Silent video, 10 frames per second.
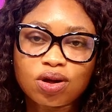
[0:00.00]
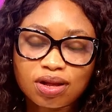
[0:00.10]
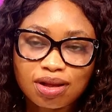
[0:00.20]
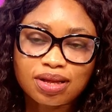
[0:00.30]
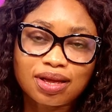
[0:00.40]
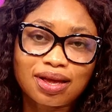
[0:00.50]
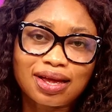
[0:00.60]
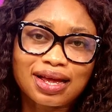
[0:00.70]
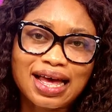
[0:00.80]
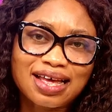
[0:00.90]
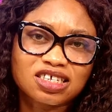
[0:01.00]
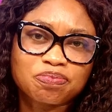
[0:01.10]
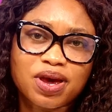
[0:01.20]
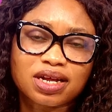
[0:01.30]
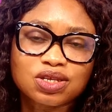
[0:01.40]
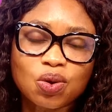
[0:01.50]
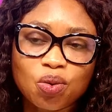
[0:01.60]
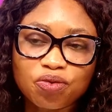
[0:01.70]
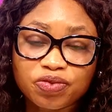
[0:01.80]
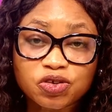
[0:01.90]
aspects of the
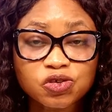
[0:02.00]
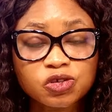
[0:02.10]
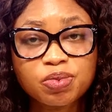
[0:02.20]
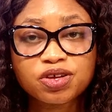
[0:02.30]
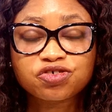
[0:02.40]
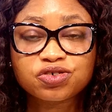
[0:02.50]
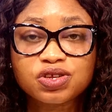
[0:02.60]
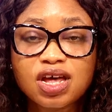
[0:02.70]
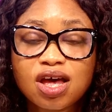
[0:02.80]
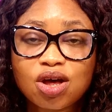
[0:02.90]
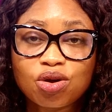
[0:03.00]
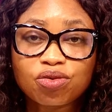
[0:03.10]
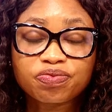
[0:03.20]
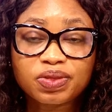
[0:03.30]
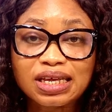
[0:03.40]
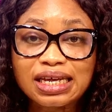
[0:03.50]
suspension of the